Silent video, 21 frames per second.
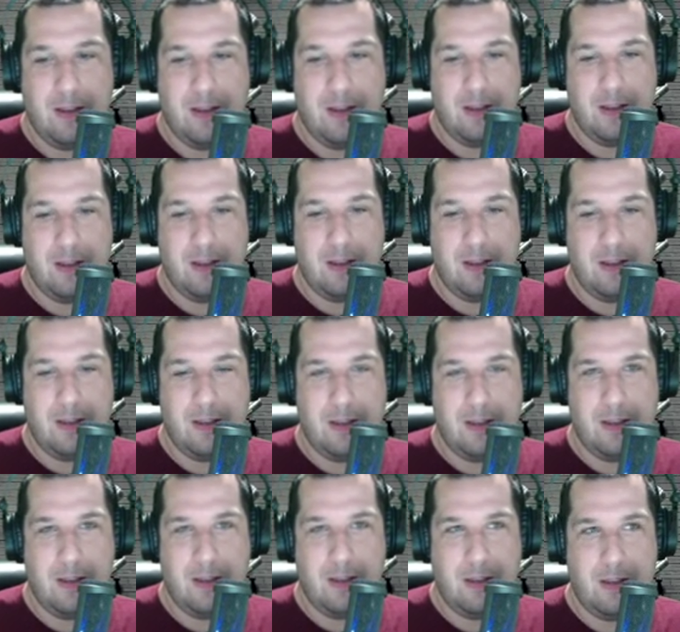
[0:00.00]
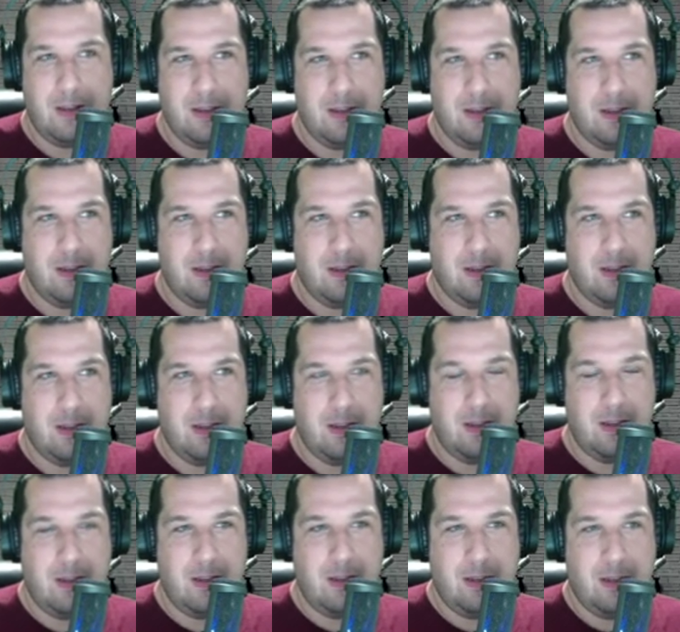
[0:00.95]

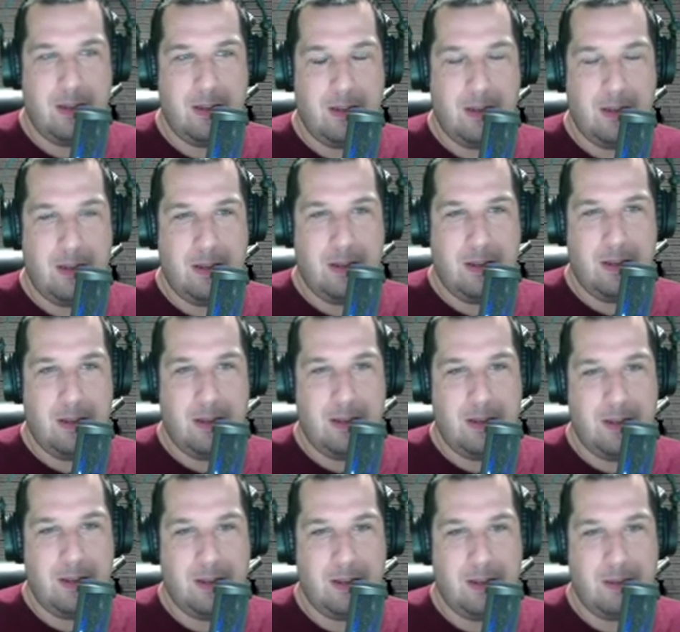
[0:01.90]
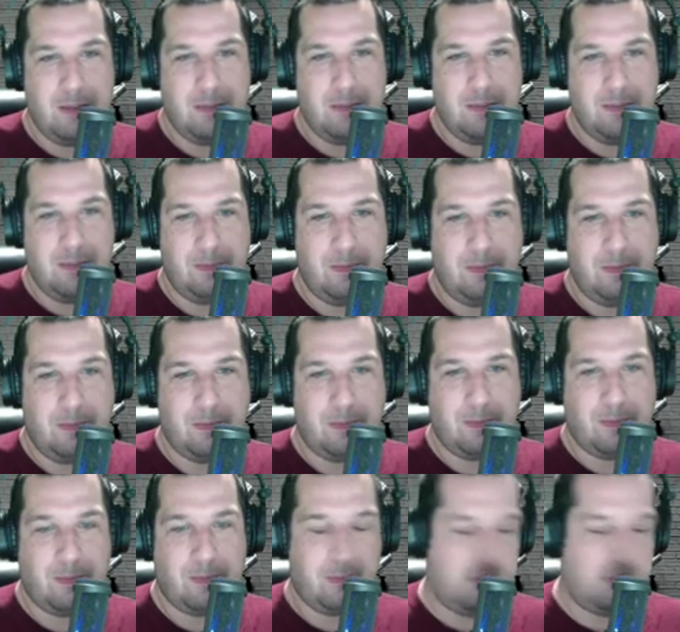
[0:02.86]
(not speaking)